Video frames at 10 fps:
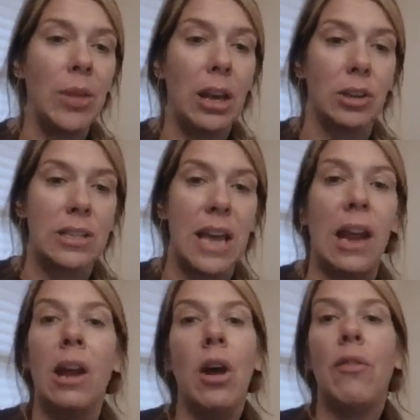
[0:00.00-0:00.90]
it'll
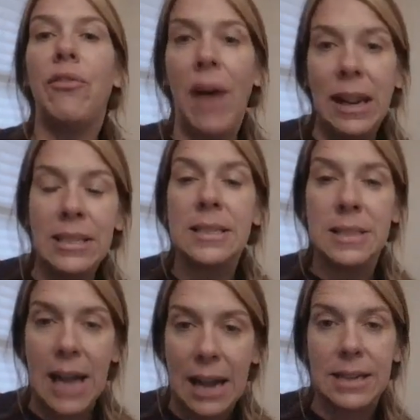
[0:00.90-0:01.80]
say, find a
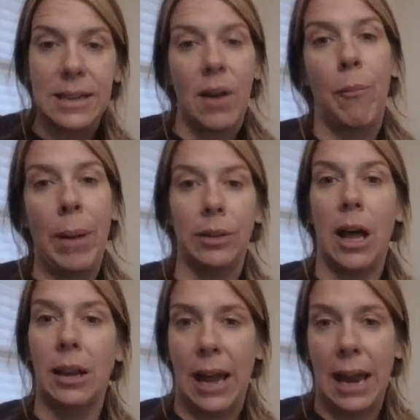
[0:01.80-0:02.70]
set of
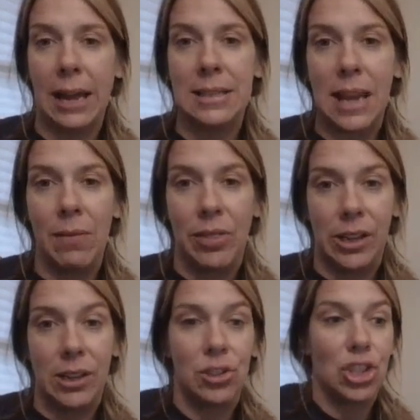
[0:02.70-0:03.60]
parallel lines in
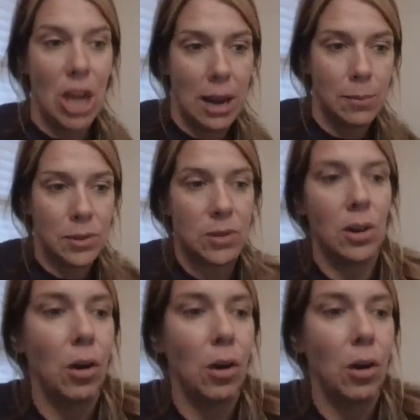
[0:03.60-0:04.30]
these shapes.